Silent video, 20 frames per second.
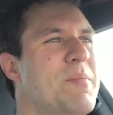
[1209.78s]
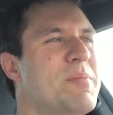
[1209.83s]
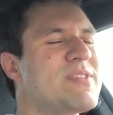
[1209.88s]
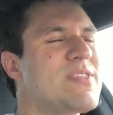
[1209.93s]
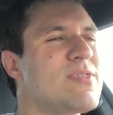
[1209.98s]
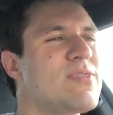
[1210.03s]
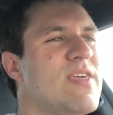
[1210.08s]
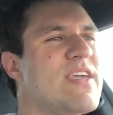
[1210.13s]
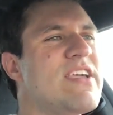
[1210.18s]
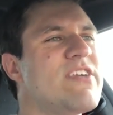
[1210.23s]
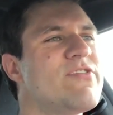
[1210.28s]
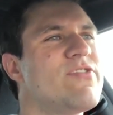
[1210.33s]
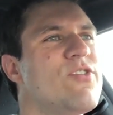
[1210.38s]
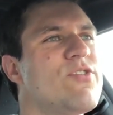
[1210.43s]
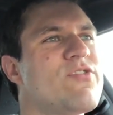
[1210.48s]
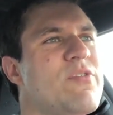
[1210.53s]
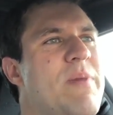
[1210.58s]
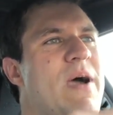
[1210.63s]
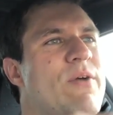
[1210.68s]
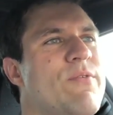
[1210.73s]
But the thing is,
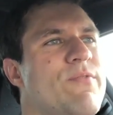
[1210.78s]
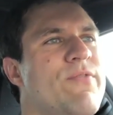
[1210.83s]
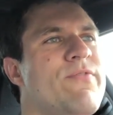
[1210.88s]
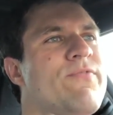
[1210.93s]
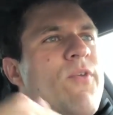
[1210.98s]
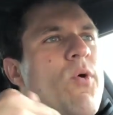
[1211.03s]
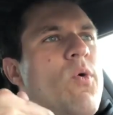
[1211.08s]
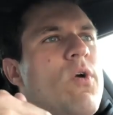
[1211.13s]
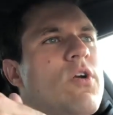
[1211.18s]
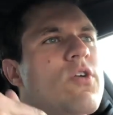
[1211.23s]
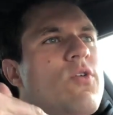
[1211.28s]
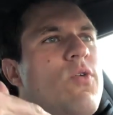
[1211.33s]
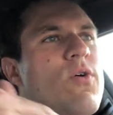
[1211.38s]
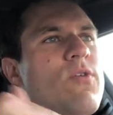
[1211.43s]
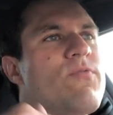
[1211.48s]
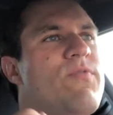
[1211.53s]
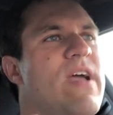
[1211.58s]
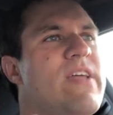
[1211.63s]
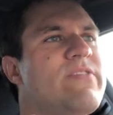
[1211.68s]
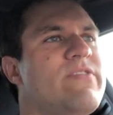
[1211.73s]
there's about 4
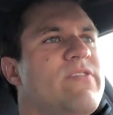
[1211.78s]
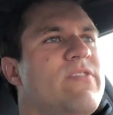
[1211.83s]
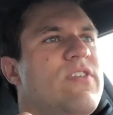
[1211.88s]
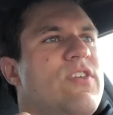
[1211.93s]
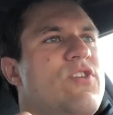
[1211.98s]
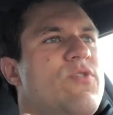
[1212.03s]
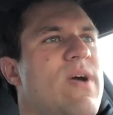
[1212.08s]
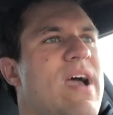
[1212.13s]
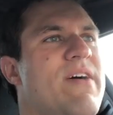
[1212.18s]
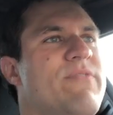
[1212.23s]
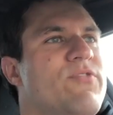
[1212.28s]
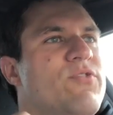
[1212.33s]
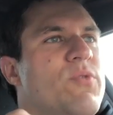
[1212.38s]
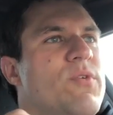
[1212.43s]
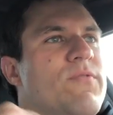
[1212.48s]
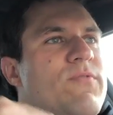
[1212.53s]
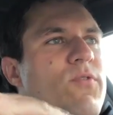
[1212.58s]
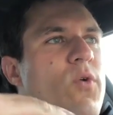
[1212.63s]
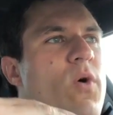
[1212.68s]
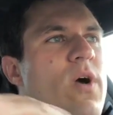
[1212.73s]
Corvettes you have
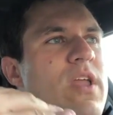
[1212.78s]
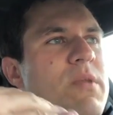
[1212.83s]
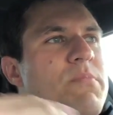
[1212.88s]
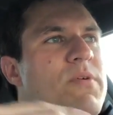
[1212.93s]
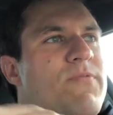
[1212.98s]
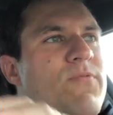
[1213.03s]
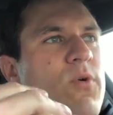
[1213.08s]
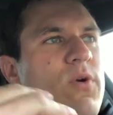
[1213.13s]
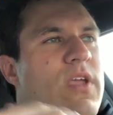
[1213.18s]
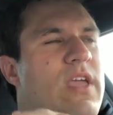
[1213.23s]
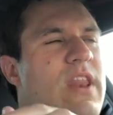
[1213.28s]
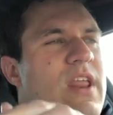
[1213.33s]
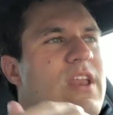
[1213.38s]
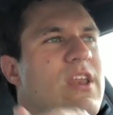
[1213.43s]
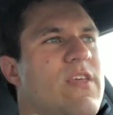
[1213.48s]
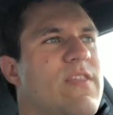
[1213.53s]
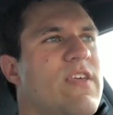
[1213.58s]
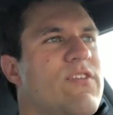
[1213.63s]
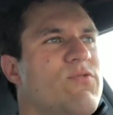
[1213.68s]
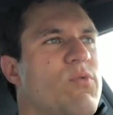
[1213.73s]
to avoid before
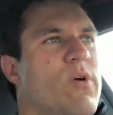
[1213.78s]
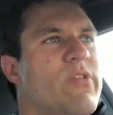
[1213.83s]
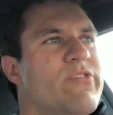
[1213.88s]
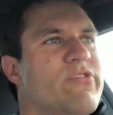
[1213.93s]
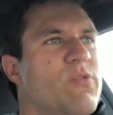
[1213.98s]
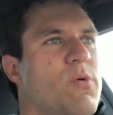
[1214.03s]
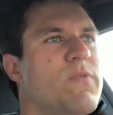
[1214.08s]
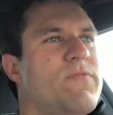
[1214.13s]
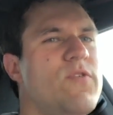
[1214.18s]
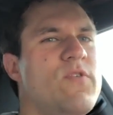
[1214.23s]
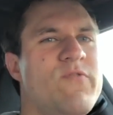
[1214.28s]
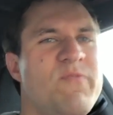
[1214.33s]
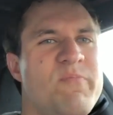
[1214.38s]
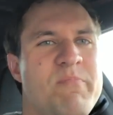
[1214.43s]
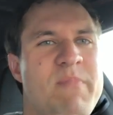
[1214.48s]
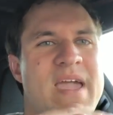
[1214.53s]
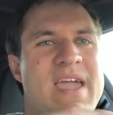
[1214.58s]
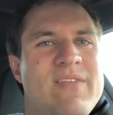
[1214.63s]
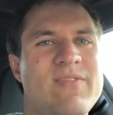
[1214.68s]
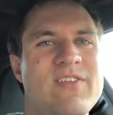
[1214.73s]
getting to this one. So if you've
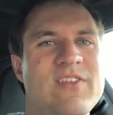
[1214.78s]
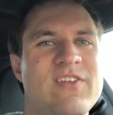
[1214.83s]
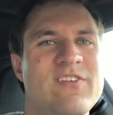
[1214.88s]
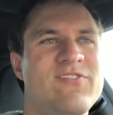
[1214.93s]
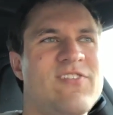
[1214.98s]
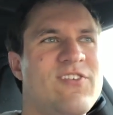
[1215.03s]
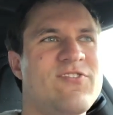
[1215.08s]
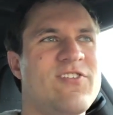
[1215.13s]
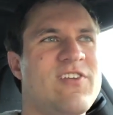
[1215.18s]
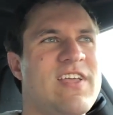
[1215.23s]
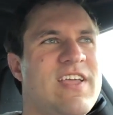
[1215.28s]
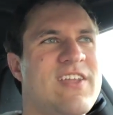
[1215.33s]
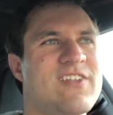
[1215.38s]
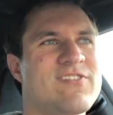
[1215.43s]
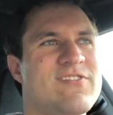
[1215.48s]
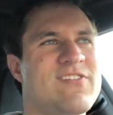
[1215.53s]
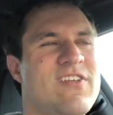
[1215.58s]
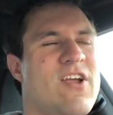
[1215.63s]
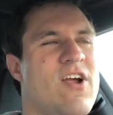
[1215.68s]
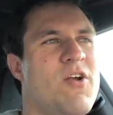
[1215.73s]
made the decision to get
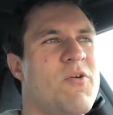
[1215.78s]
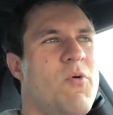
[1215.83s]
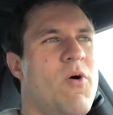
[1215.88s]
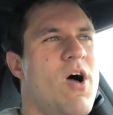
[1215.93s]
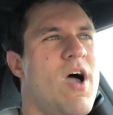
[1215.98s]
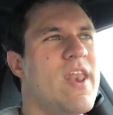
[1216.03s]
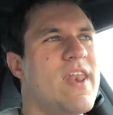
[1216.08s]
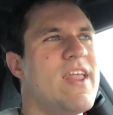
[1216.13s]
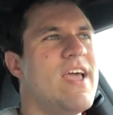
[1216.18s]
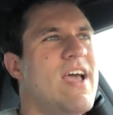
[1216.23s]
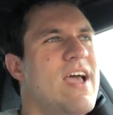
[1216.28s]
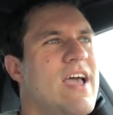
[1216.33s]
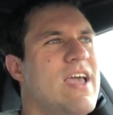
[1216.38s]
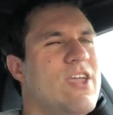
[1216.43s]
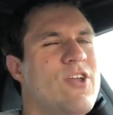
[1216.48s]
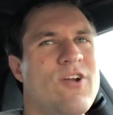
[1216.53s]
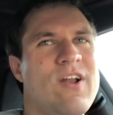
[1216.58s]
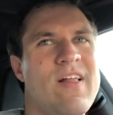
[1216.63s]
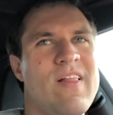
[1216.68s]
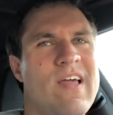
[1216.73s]
a
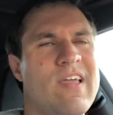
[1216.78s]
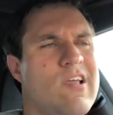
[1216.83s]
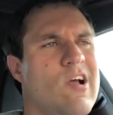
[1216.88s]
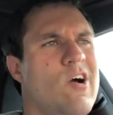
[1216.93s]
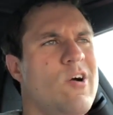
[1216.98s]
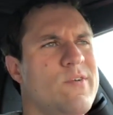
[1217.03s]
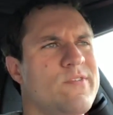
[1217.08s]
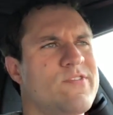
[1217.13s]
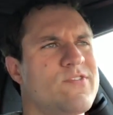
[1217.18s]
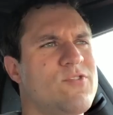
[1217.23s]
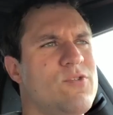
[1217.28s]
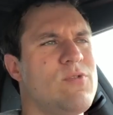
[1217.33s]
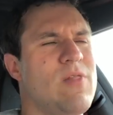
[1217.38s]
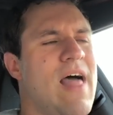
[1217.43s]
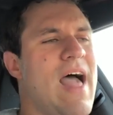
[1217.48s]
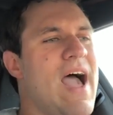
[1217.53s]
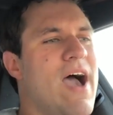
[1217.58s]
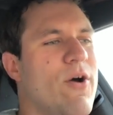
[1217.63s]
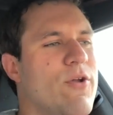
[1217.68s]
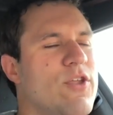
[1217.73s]
ZR1, you're not like, oh, it's too
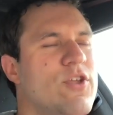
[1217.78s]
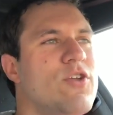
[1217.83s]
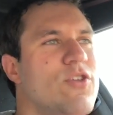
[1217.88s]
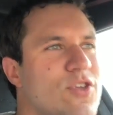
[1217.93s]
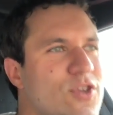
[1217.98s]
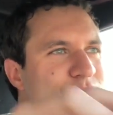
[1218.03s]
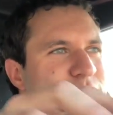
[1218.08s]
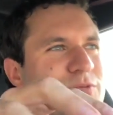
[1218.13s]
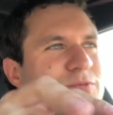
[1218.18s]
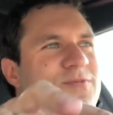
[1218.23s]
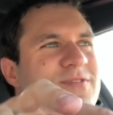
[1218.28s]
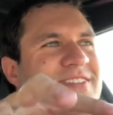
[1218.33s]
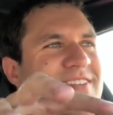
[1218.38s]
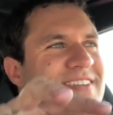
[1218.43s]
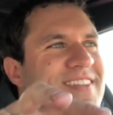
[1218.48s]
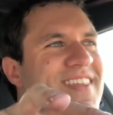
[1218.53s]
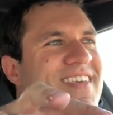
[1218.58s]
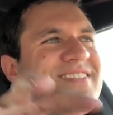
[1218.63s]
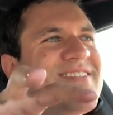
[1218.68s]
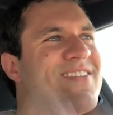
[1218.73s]
loud.
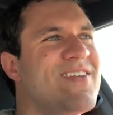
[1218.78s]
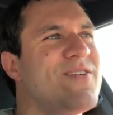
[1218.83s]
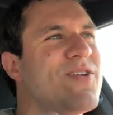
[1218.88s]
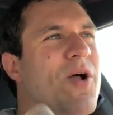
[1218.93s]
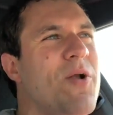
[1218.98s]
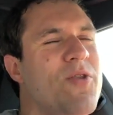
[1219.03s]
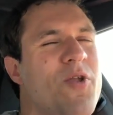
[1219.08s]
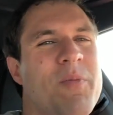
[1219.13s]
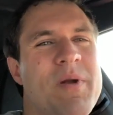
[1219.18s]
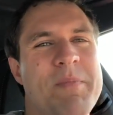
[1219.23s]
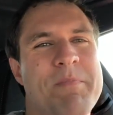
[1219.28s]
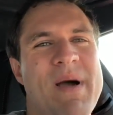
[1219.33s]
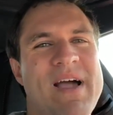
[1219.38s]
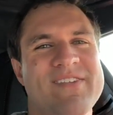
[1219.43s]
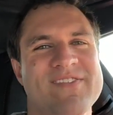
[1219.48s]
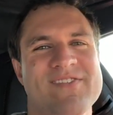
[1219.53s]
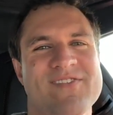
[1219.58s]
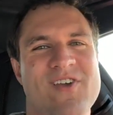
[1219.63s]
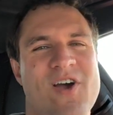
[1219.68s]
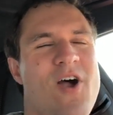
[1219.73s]
Nobody
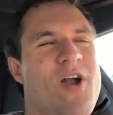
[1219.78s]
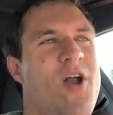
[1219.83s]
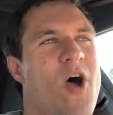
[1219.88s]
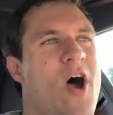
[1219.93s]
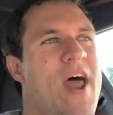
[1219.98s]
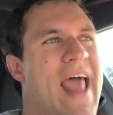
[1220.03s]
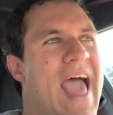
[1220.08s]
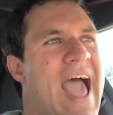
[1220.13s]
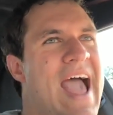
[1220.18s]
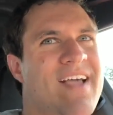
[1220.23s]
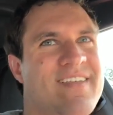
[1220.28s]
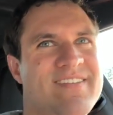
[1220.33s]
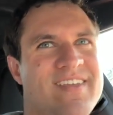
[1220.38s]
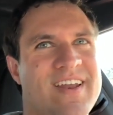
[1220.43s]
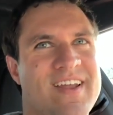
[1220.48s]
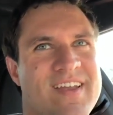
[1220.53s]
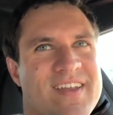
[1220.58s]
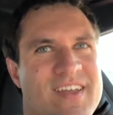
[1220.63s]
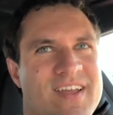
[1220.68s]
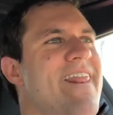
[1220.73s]
buys this car on
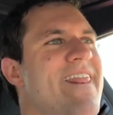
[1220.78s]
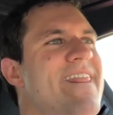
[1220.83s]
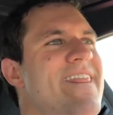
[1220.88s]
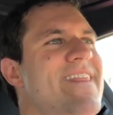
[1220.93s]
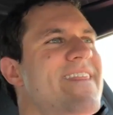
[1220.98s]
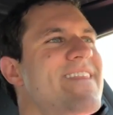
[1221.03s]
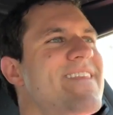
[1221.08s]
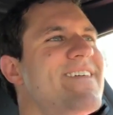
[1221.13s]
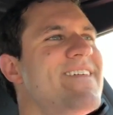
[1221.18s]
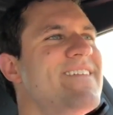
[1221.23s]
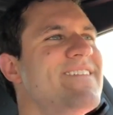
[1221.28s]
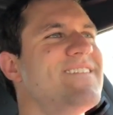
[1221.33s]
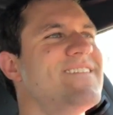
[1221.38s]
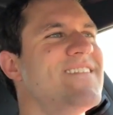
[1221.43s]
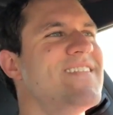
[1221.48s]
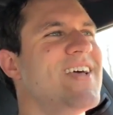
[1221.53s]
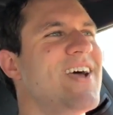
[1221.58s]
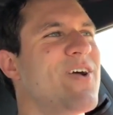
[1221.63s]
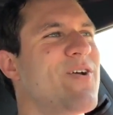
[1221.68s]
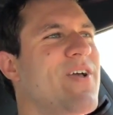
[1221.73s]
accident.
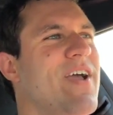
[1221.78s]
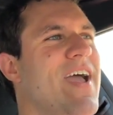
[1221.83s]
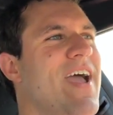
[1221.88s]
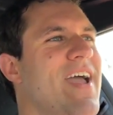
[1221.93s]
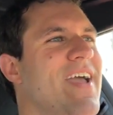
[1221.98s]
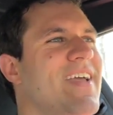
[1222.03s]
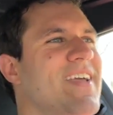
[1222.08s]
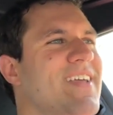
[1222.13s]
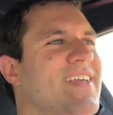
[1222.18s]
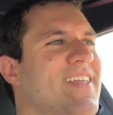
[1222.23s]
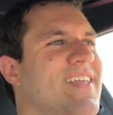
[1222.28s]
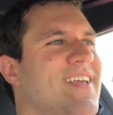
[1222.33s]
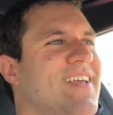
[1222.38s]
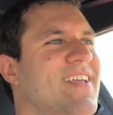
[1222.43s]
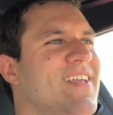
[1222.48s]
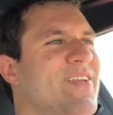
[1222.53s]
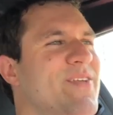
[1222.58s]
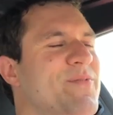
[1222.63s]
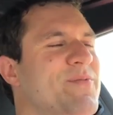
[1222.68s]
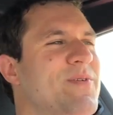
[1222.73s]
Okay,
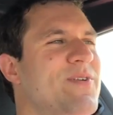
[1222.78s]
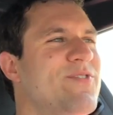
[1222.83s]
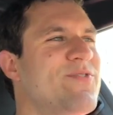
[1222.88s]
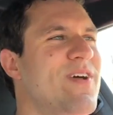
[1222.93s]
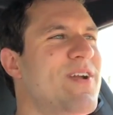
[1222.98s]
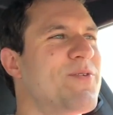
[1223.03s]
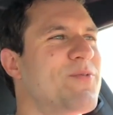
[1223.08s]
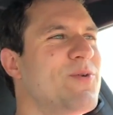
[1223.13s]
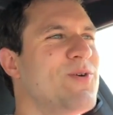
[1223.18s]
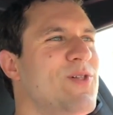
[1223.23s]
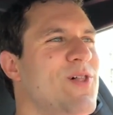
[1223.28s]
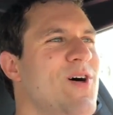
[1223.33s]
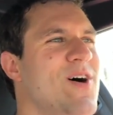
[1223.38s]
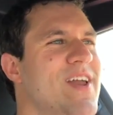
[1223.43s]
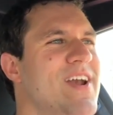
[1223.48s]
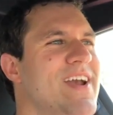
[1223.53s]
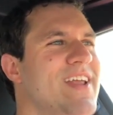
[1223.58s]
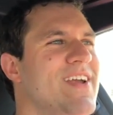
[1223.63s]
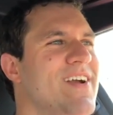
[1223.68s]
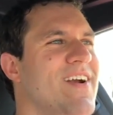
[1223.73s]
I'm trying to
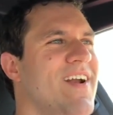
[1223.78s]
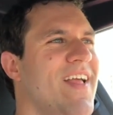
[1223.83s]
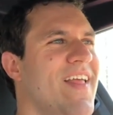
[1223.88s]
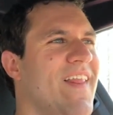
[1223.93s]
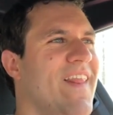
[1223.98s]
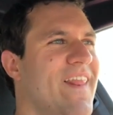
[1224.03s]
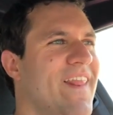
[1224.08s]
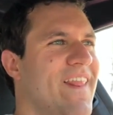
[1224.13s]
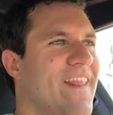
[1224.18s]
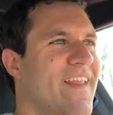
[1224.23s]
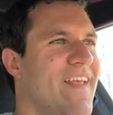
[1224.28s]
roll on in here.